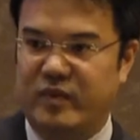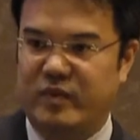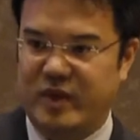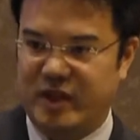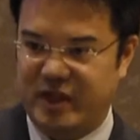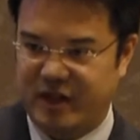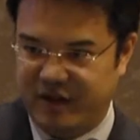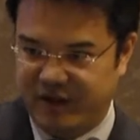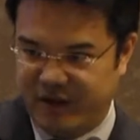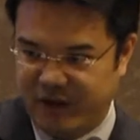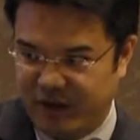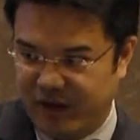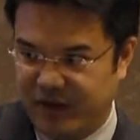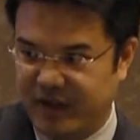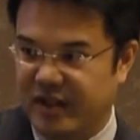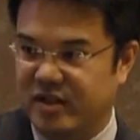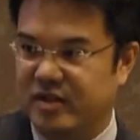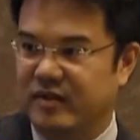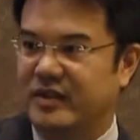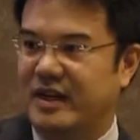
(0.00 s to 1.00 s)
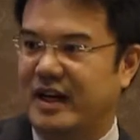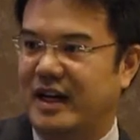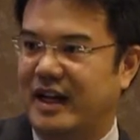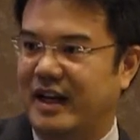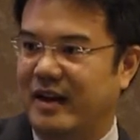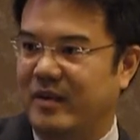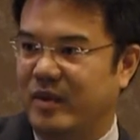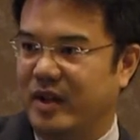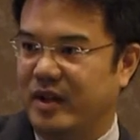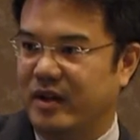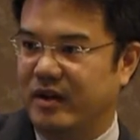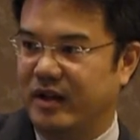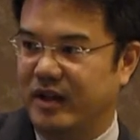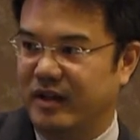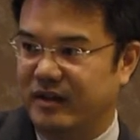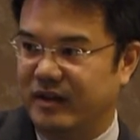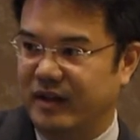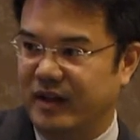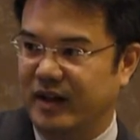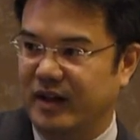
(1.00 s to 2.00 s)
whether it's Stock Exchange of Thailand, whether
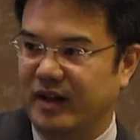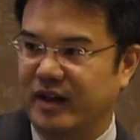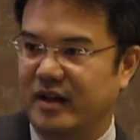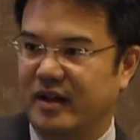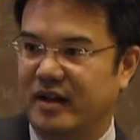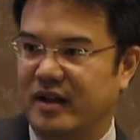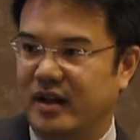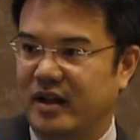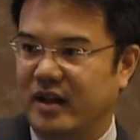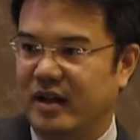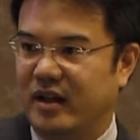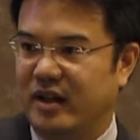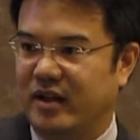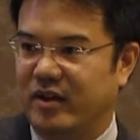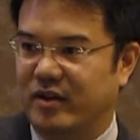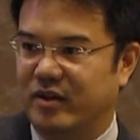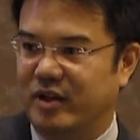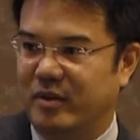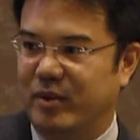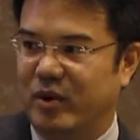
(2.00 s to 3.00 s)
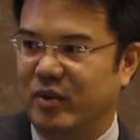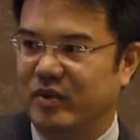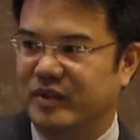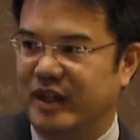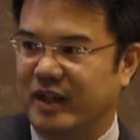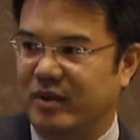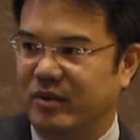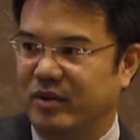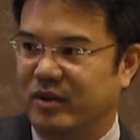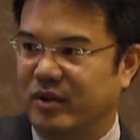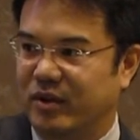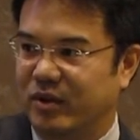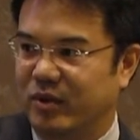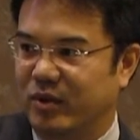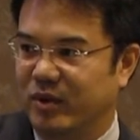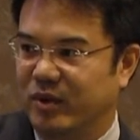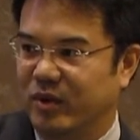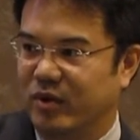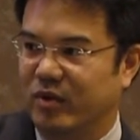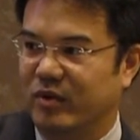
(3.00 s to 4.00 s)
it's Dr. Pongsak
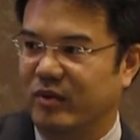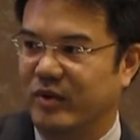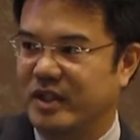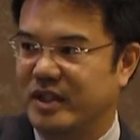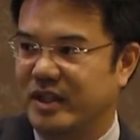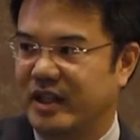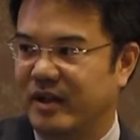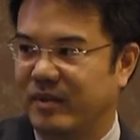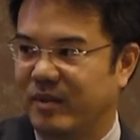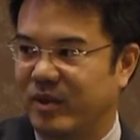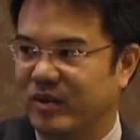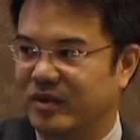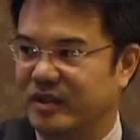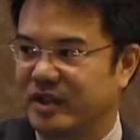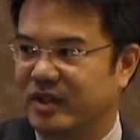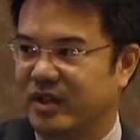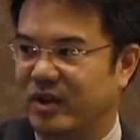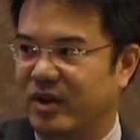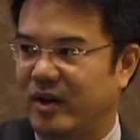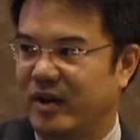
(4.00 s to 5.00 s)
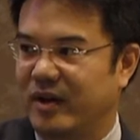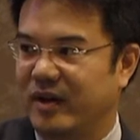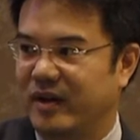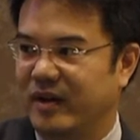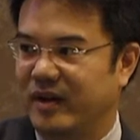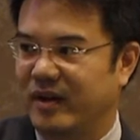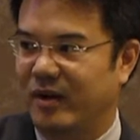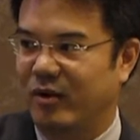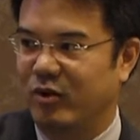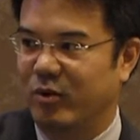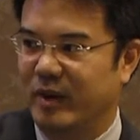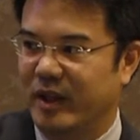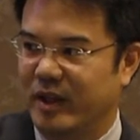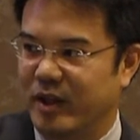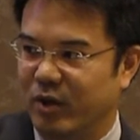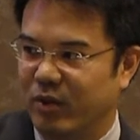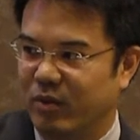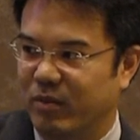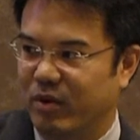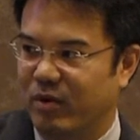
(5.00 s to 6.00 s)
Kuntakul, Kun Vishian Pongsathorn, or Kun
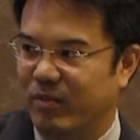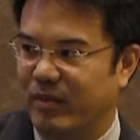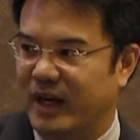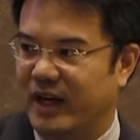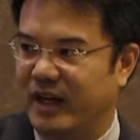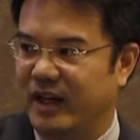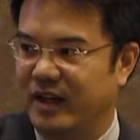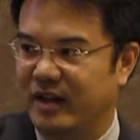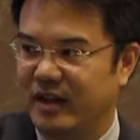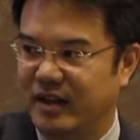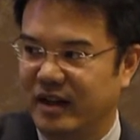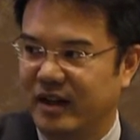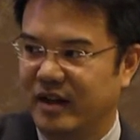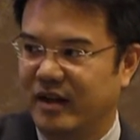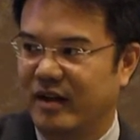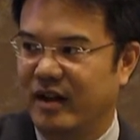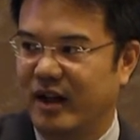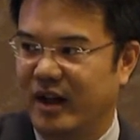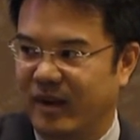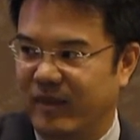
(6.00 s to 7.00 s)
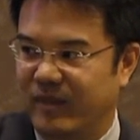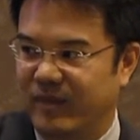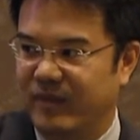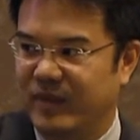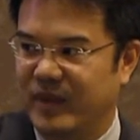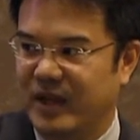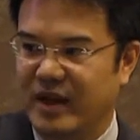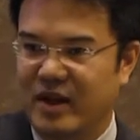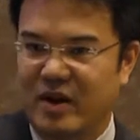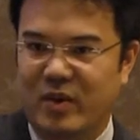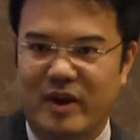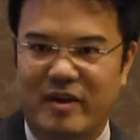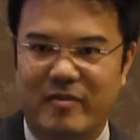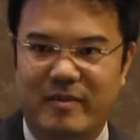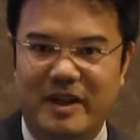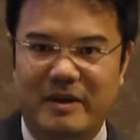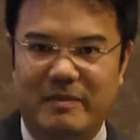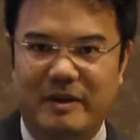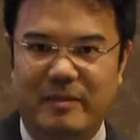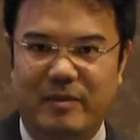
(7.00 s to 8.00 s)
Banyong Pongpanit. We have
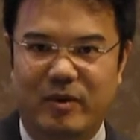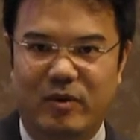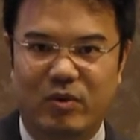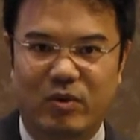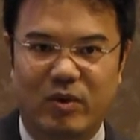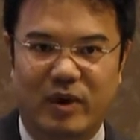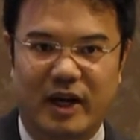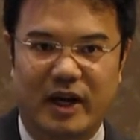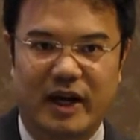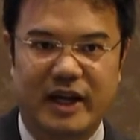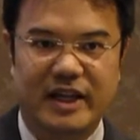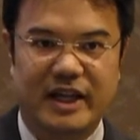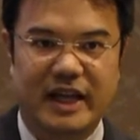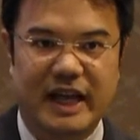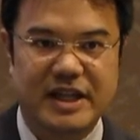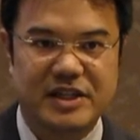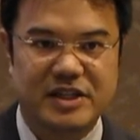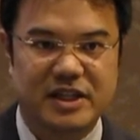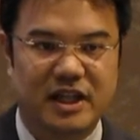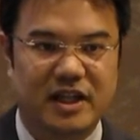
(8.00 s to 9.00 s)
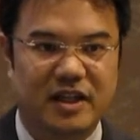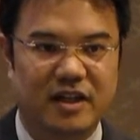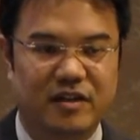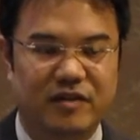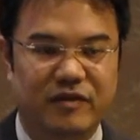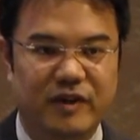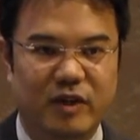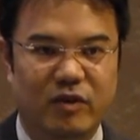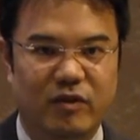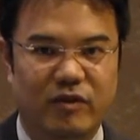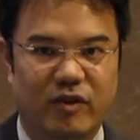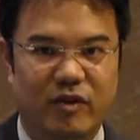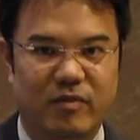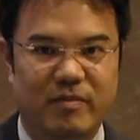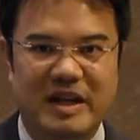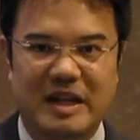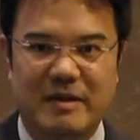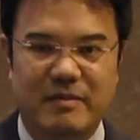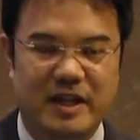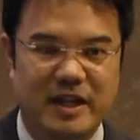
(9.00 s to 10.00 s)
many people who are engaging in this field for
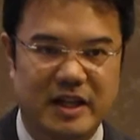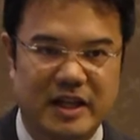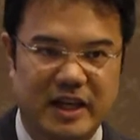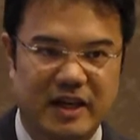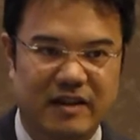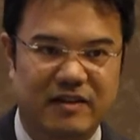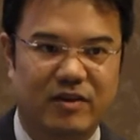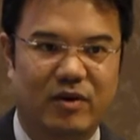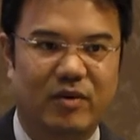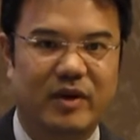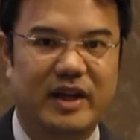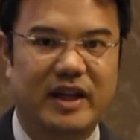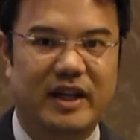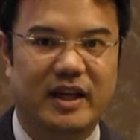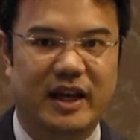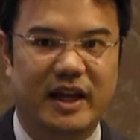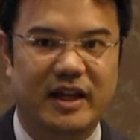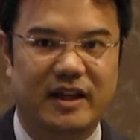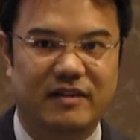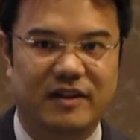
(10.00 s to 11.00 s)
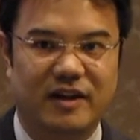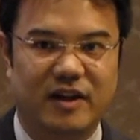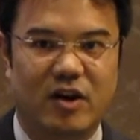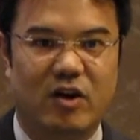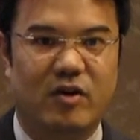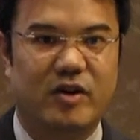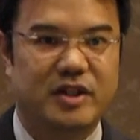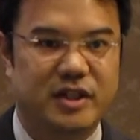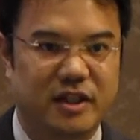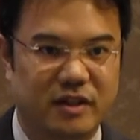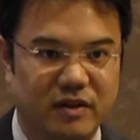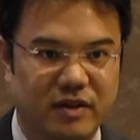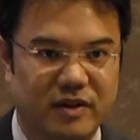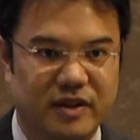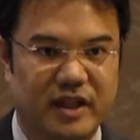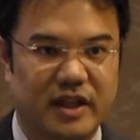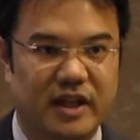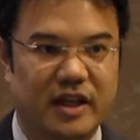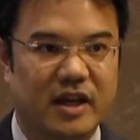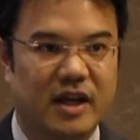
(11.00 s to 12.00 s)
many, many years already, and it's encouraging to
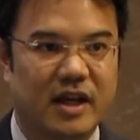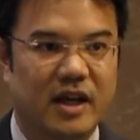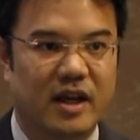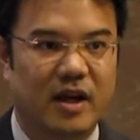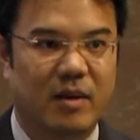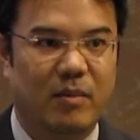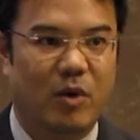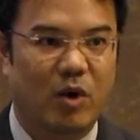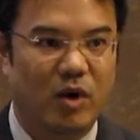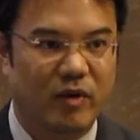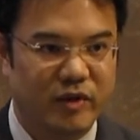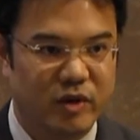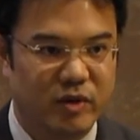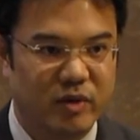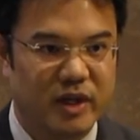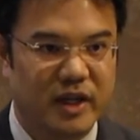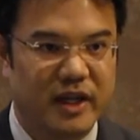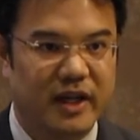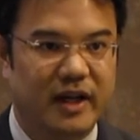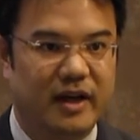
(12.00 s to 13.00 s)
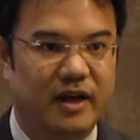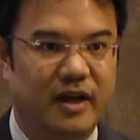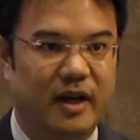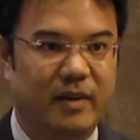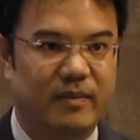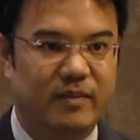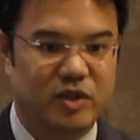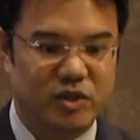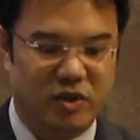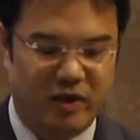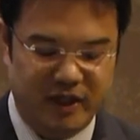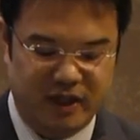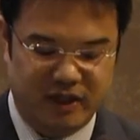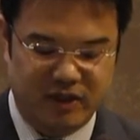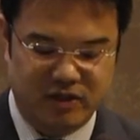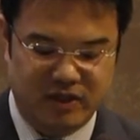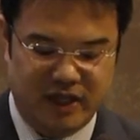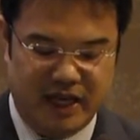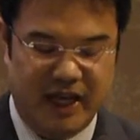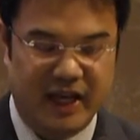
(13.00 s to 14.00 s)
see more of you here joining
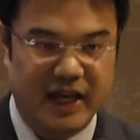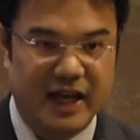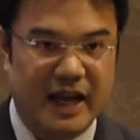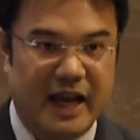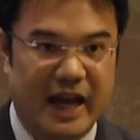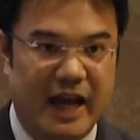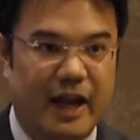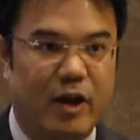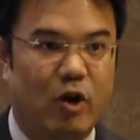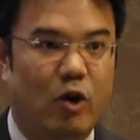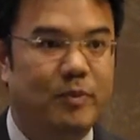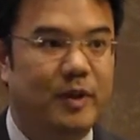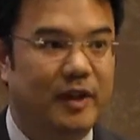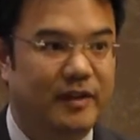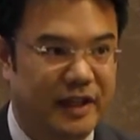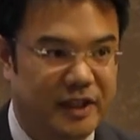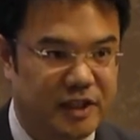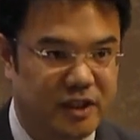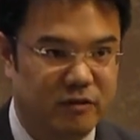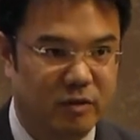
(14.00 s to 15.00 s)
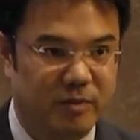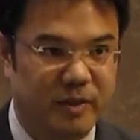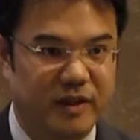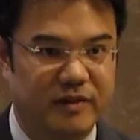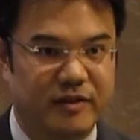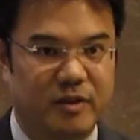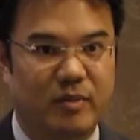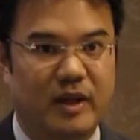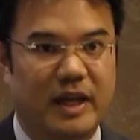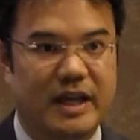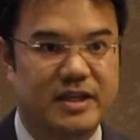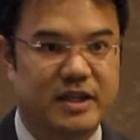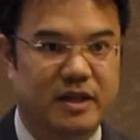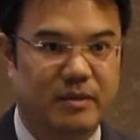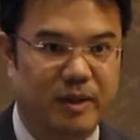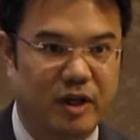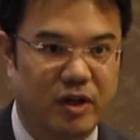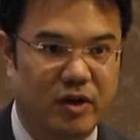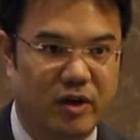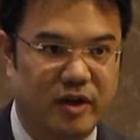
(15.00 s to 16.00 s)
today. And I hope the session will be
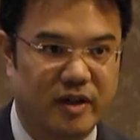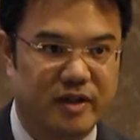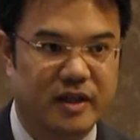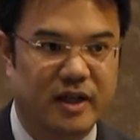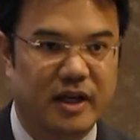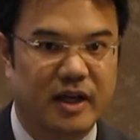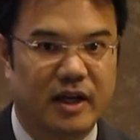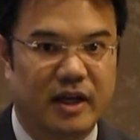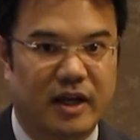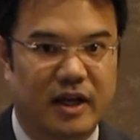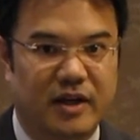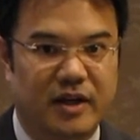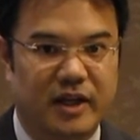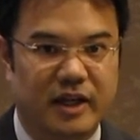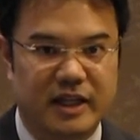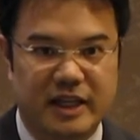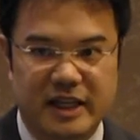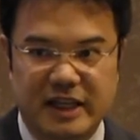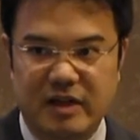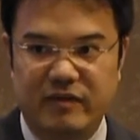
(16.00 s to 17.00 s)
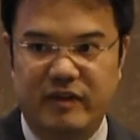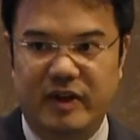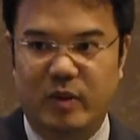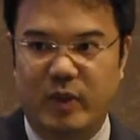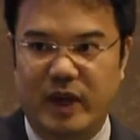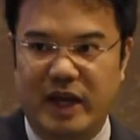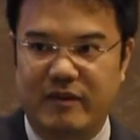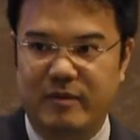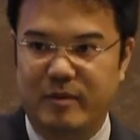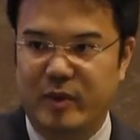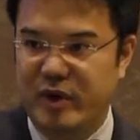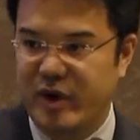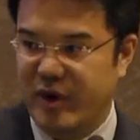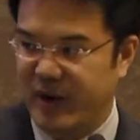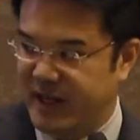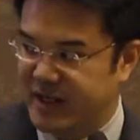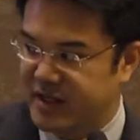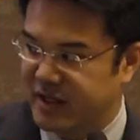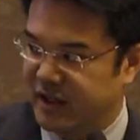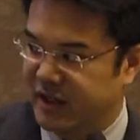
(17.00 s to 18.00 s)
stimulating because the key of it, we have
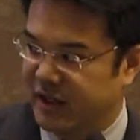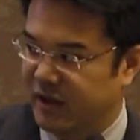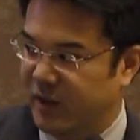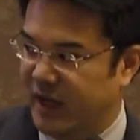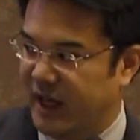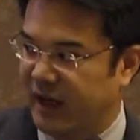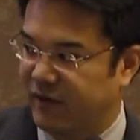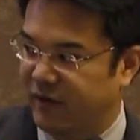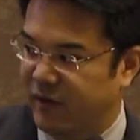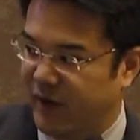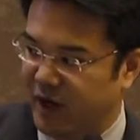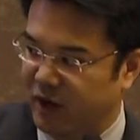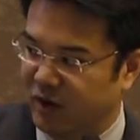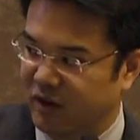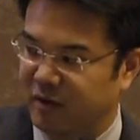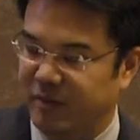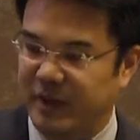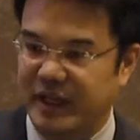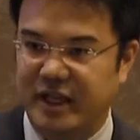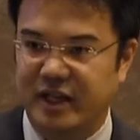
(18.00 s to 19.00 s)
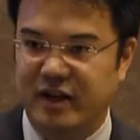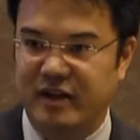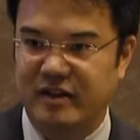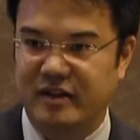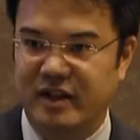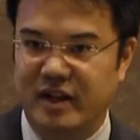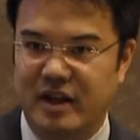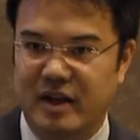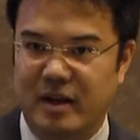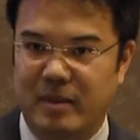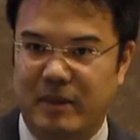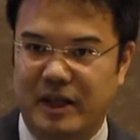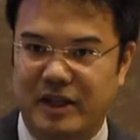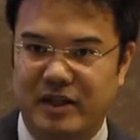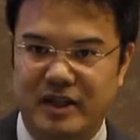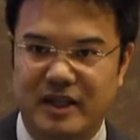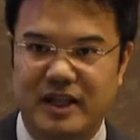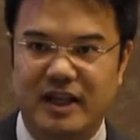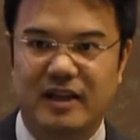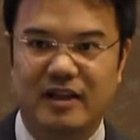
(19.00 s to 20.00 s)
moderator, we have very good speakers, but
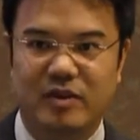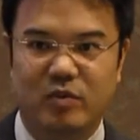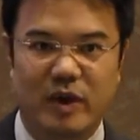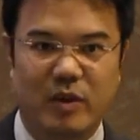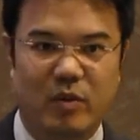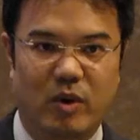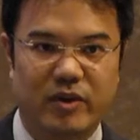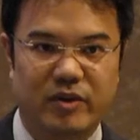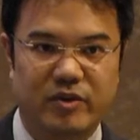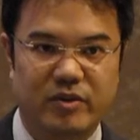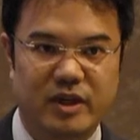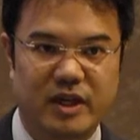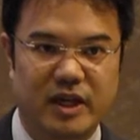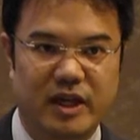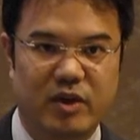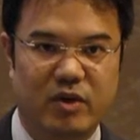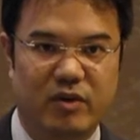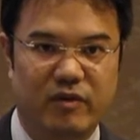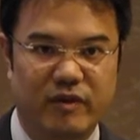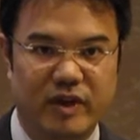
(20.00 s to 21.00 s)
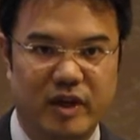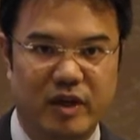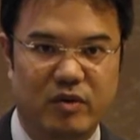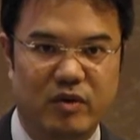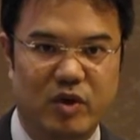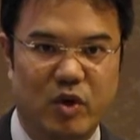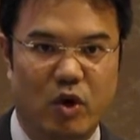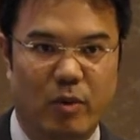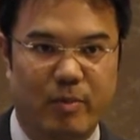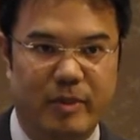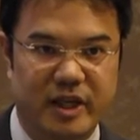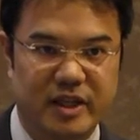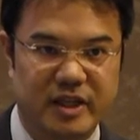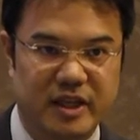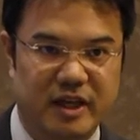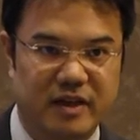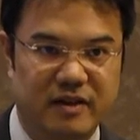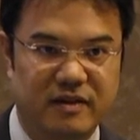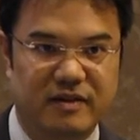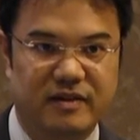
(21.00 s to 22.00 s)
the key is we want to hear your view, your
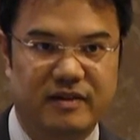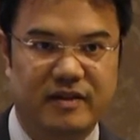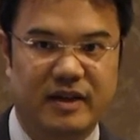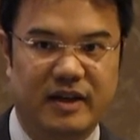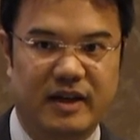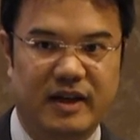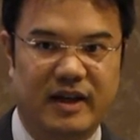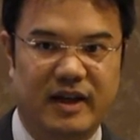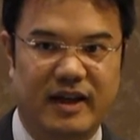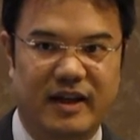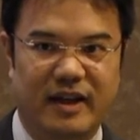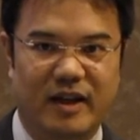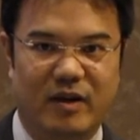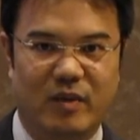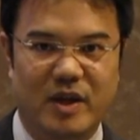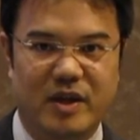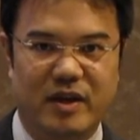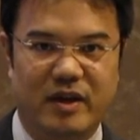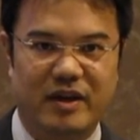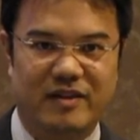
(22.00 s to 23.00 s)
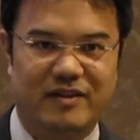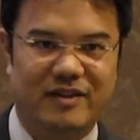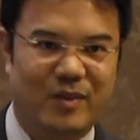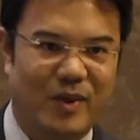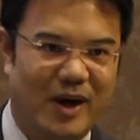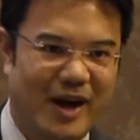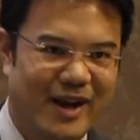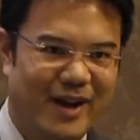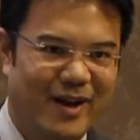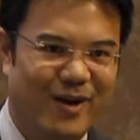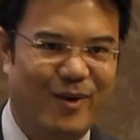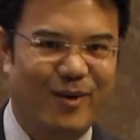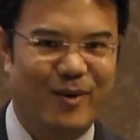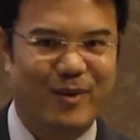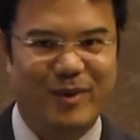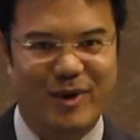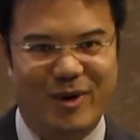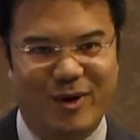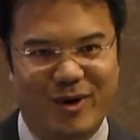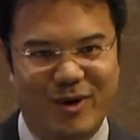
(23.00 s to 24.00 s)
opinions, whether it's right or
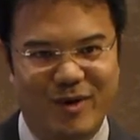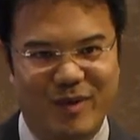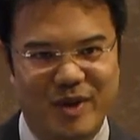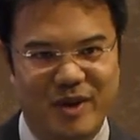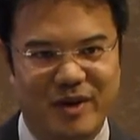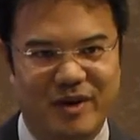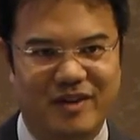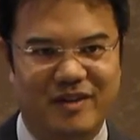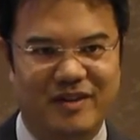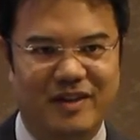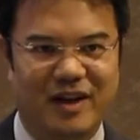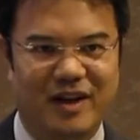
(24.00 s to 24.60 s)
wrong, whether it's